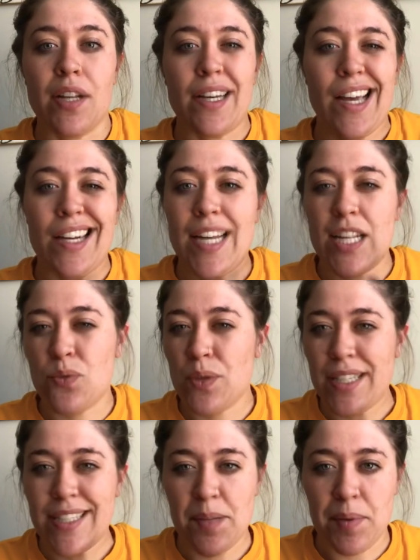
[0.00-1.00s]
Again, it's
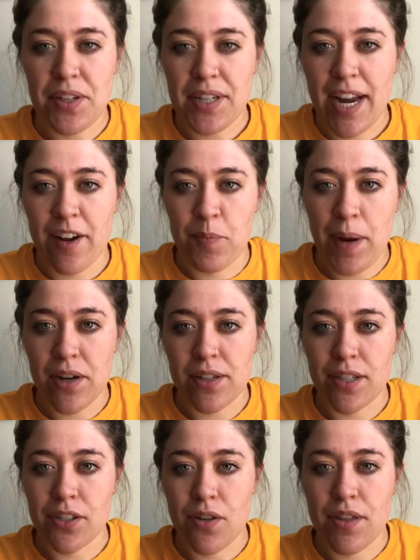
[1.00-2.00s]
really similar. It kind of
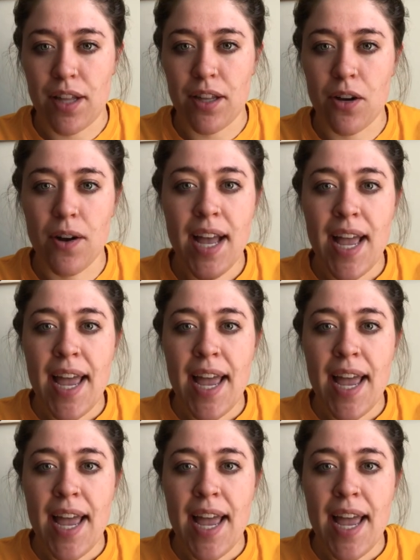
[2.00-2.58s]
parallels Othello